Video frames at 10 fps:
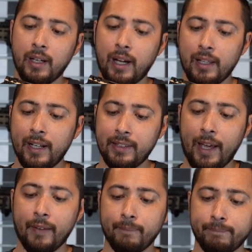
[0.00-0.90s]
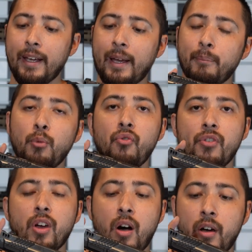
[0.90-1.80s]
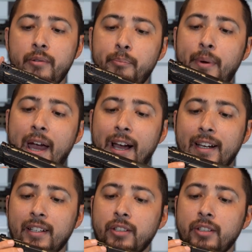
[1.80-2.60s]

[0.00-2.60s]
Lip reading: I like that. And moving on back,